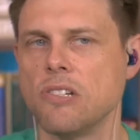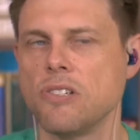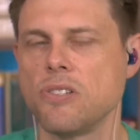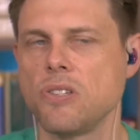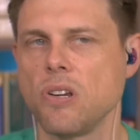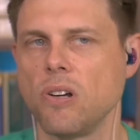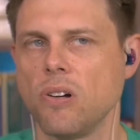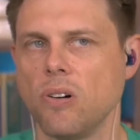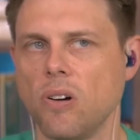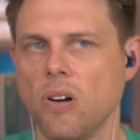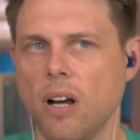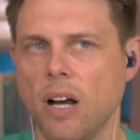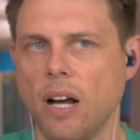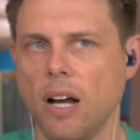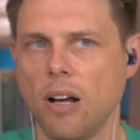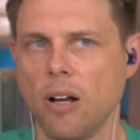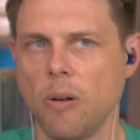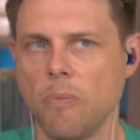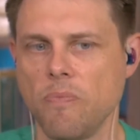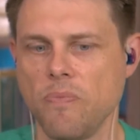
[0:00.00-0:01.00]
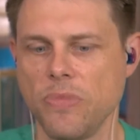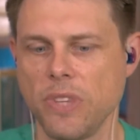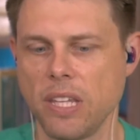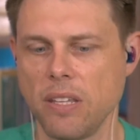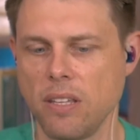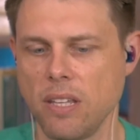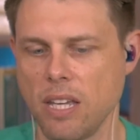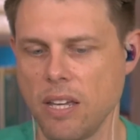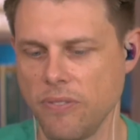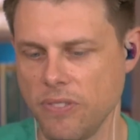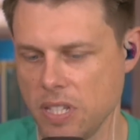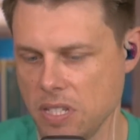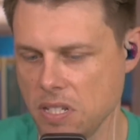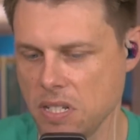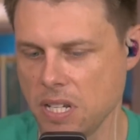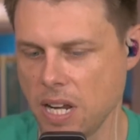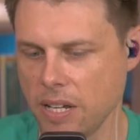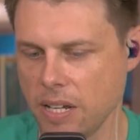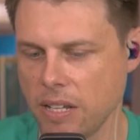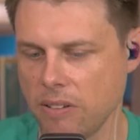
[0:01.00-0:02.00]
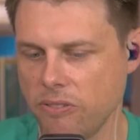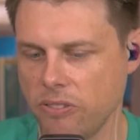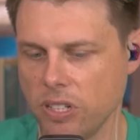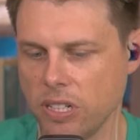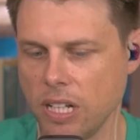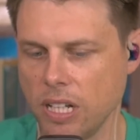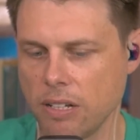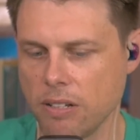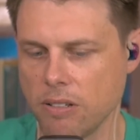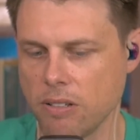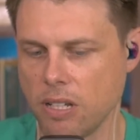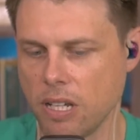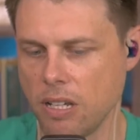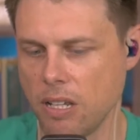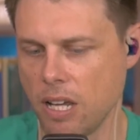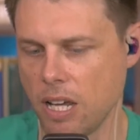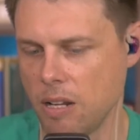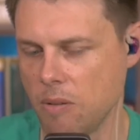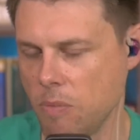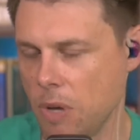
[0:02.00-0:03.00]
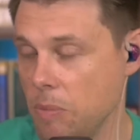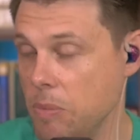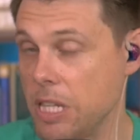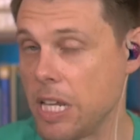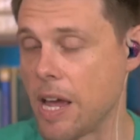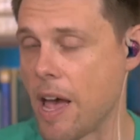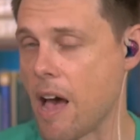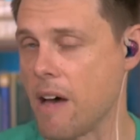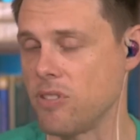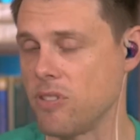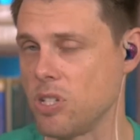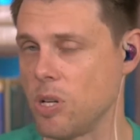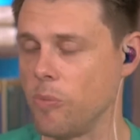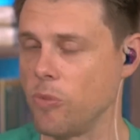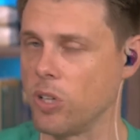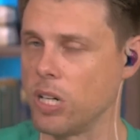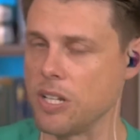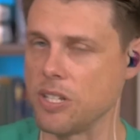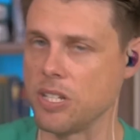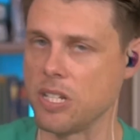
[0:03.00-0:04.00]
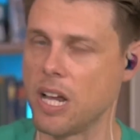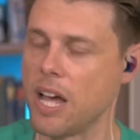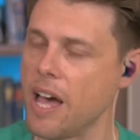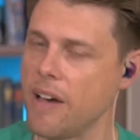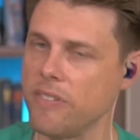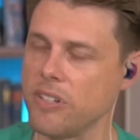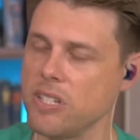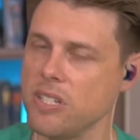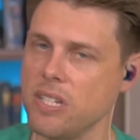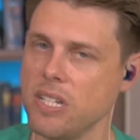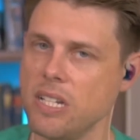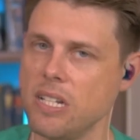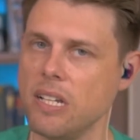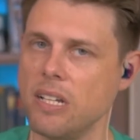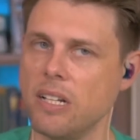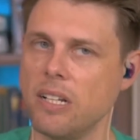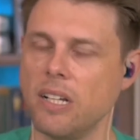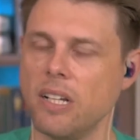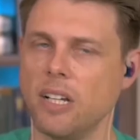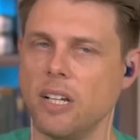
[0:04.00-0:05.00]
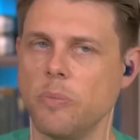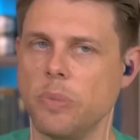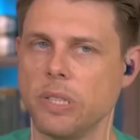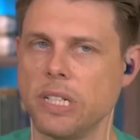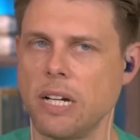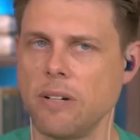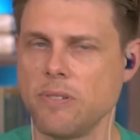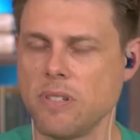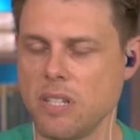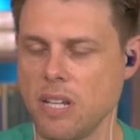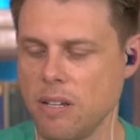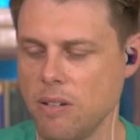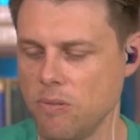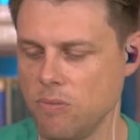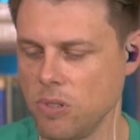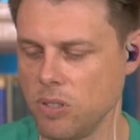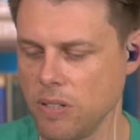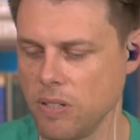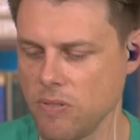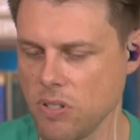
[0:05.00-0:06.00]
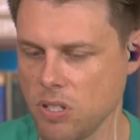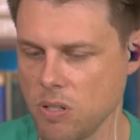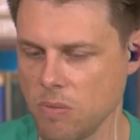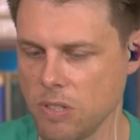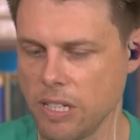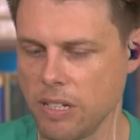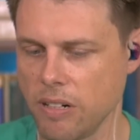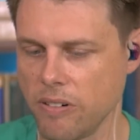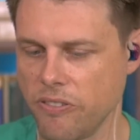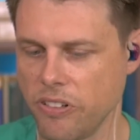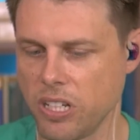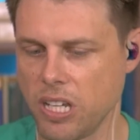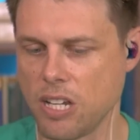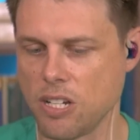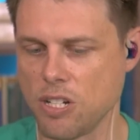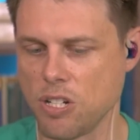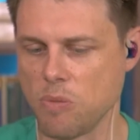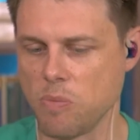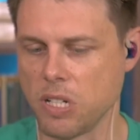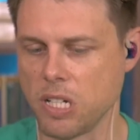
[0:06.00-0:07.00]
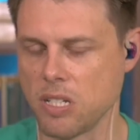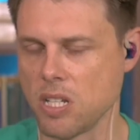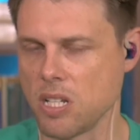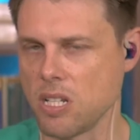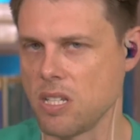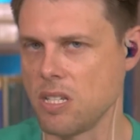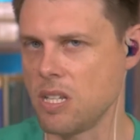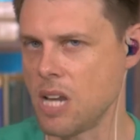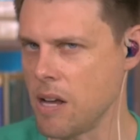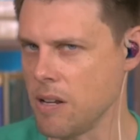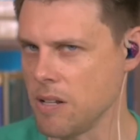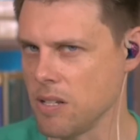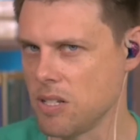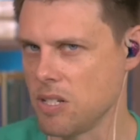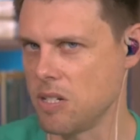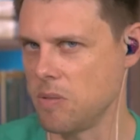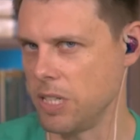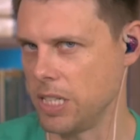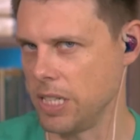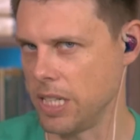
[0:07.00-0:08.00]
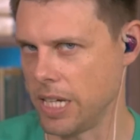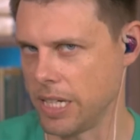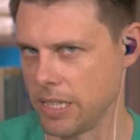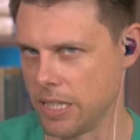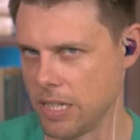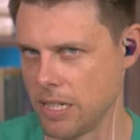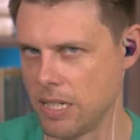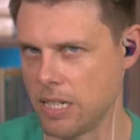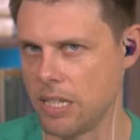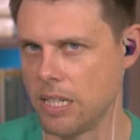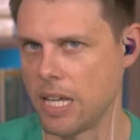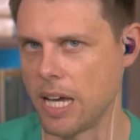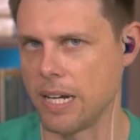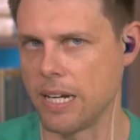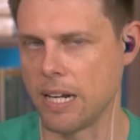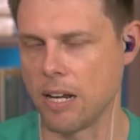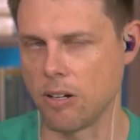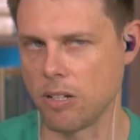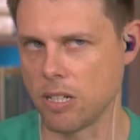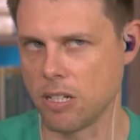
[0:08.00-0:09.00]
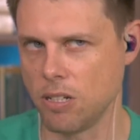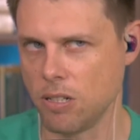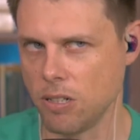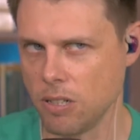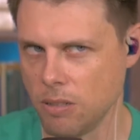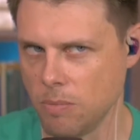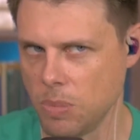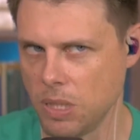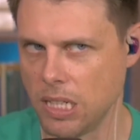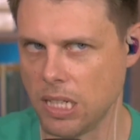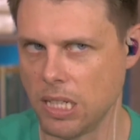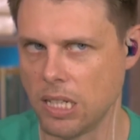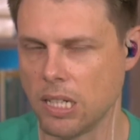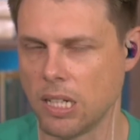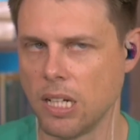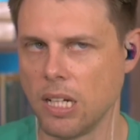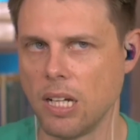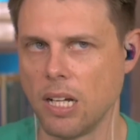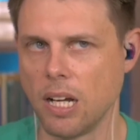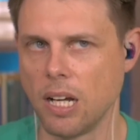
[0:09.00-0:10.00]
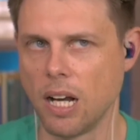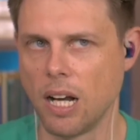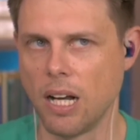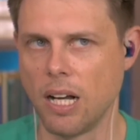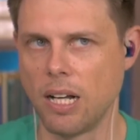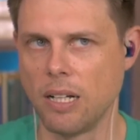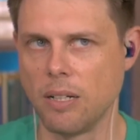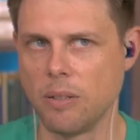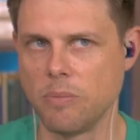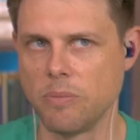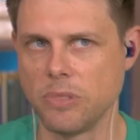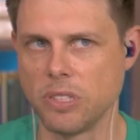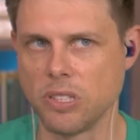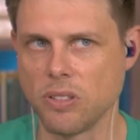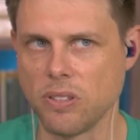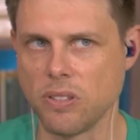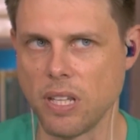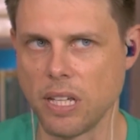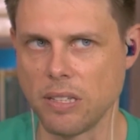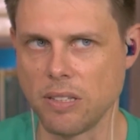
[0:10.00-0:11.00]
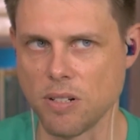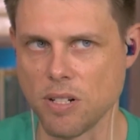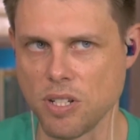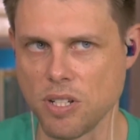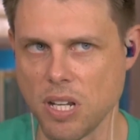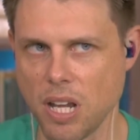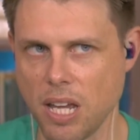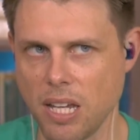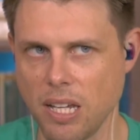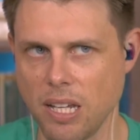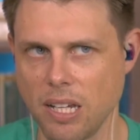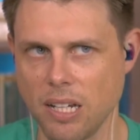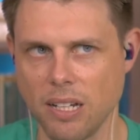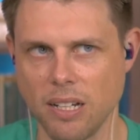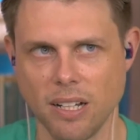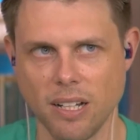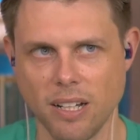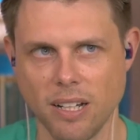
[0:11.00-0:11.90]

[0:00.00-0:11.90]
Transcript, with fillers: So um, if this is how they feel, I, and maybe they have somewhere else and I haven't seen it, but I would say, well, give us some clarification because it sounds to me like they did that. Now, it could be um, that they're saying,